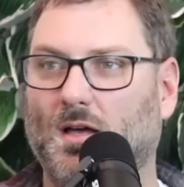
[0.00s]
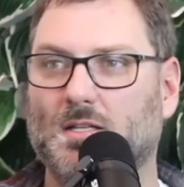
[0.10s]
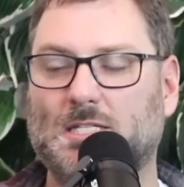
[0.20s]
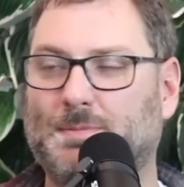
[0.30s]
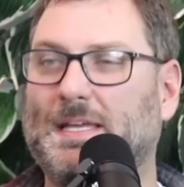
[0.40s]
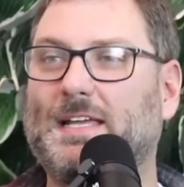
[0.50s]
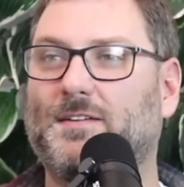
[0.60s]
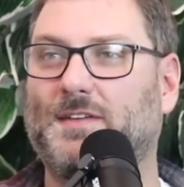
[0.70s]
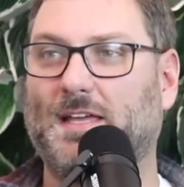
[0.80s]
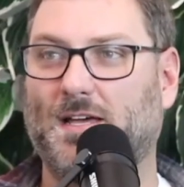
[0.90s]
Speaking
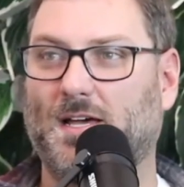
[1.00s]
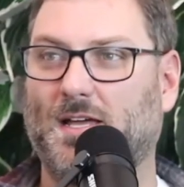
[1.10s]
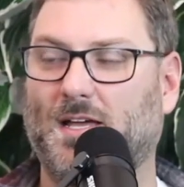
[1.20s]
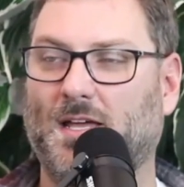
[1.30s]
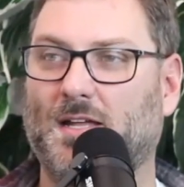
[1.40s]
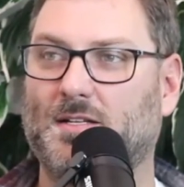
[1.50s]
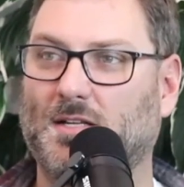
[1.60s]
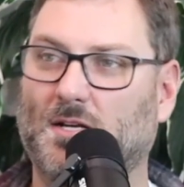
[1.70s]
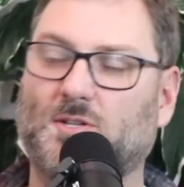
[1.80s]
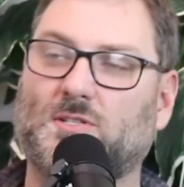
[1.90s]
of AI, I had a
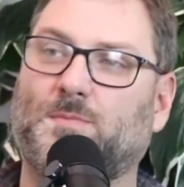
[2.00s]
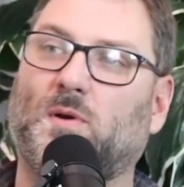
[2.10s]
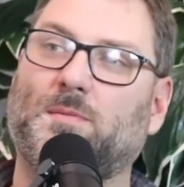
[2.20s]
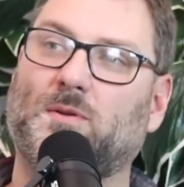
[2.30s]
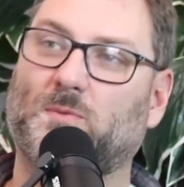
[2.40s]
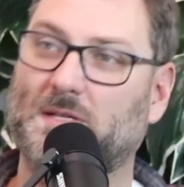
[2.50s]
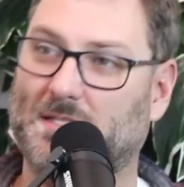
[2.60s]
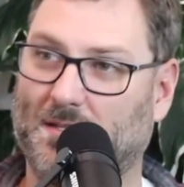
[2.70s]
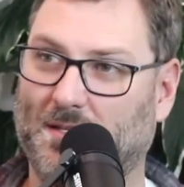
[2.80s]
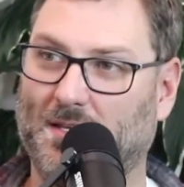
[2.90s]
doctor's appointment
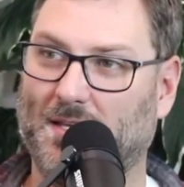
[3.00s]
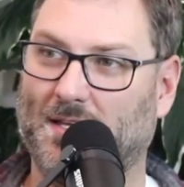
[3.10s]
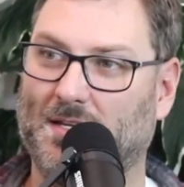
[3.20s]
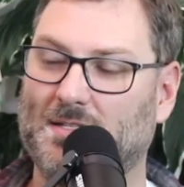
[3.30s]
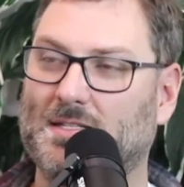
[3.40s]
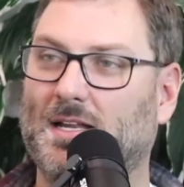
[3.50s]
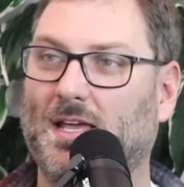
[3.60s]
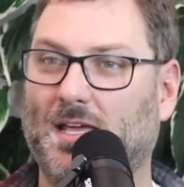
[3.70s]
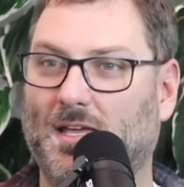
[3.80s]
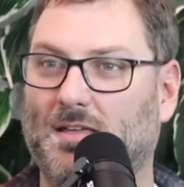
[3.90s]
recently, and he said,
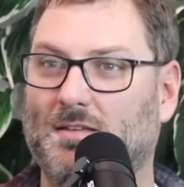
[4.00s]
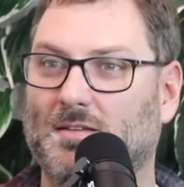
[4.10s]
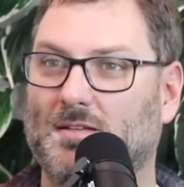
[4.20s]
"Hey,